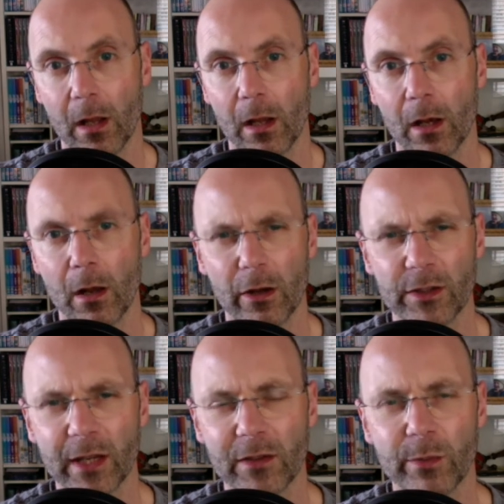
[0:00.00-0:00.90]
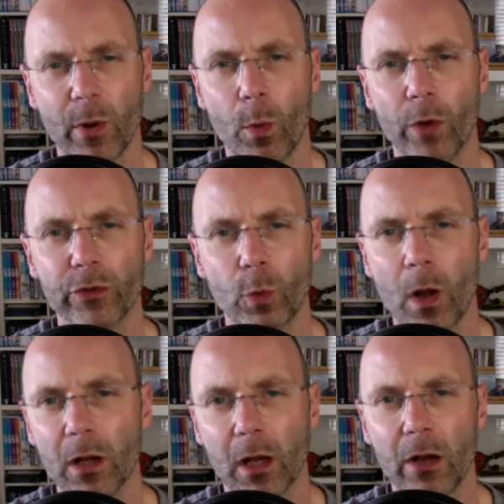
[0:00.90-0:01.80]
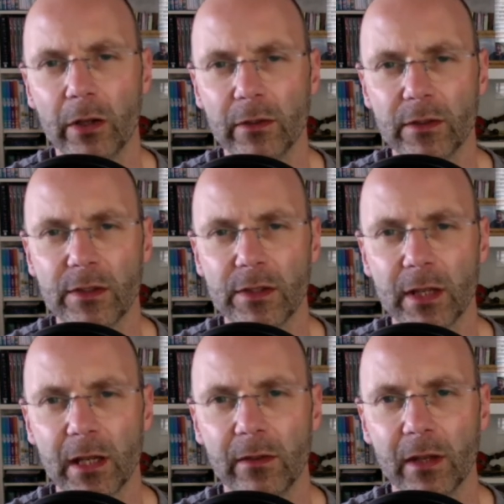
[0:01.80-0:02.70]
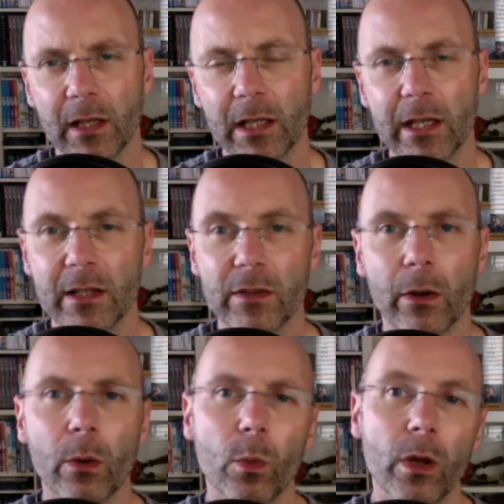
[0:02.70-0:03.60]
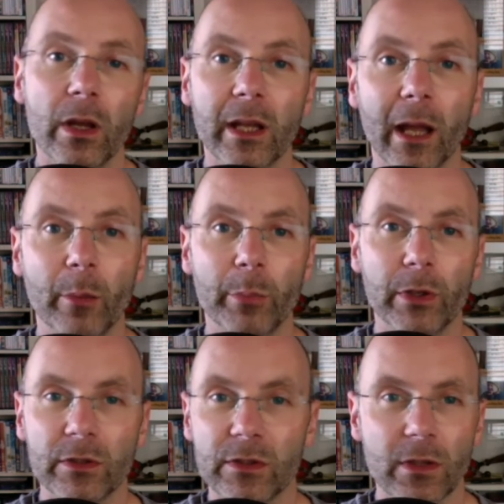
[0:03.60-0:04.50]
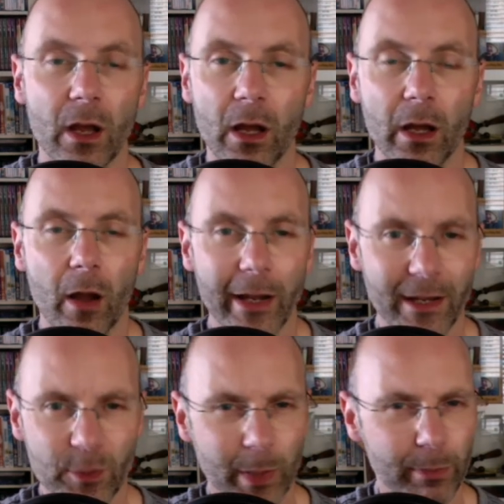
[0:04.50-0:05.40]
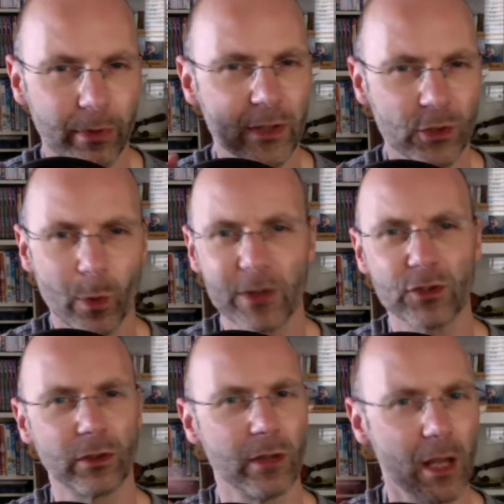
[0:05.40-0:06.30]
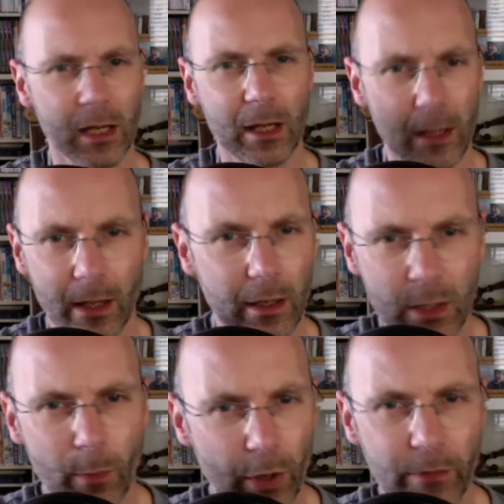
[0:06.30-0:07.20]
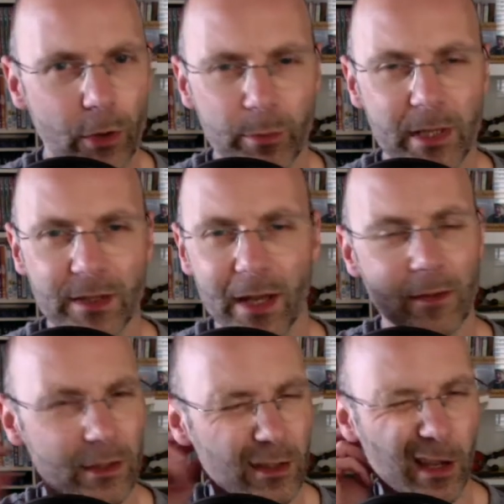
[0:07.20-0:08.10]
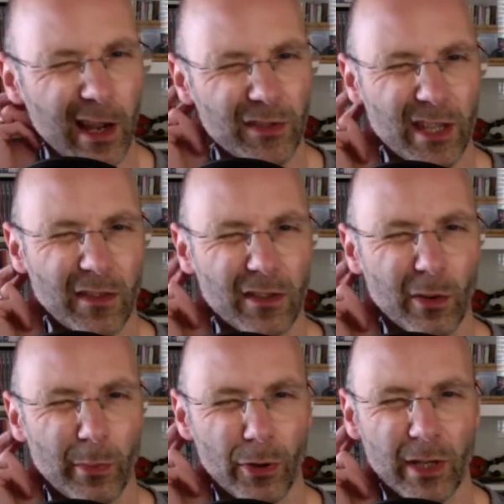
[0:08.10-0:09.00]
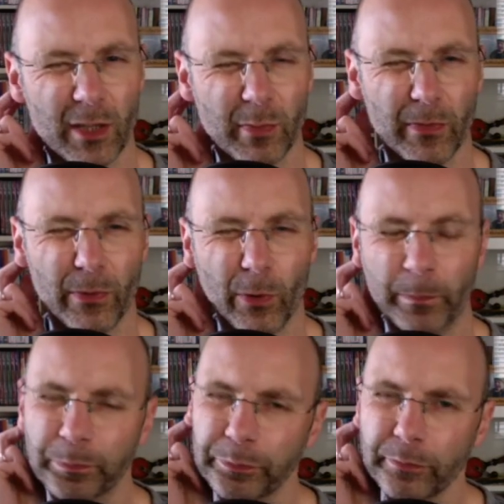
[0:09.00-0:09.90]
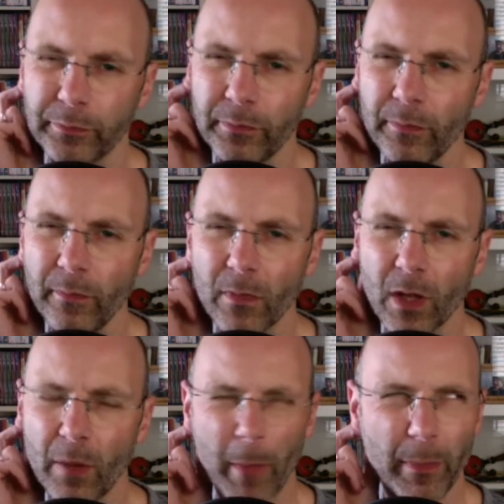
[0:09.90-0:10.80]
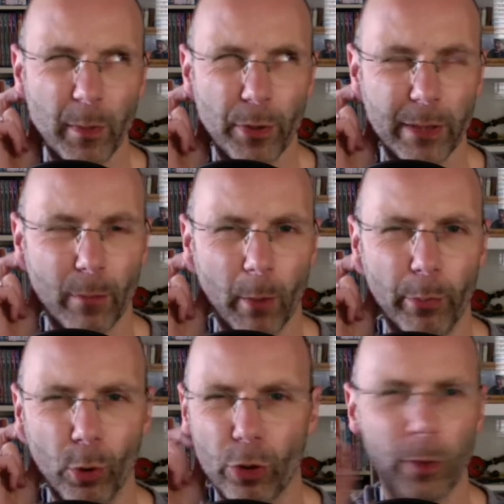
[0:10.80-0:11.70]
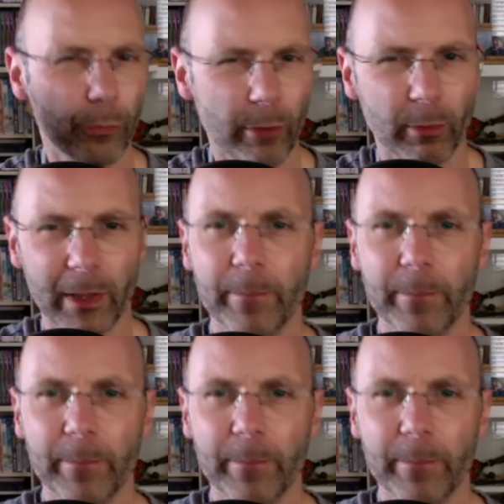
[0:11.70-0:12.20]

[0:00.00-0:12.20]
Like I say to my one-to-one clients in the clinics that I work at, because I ask people this question. You might have heard me say this because I have said this on a podcast before. And maybe I'll put it in my book, probably.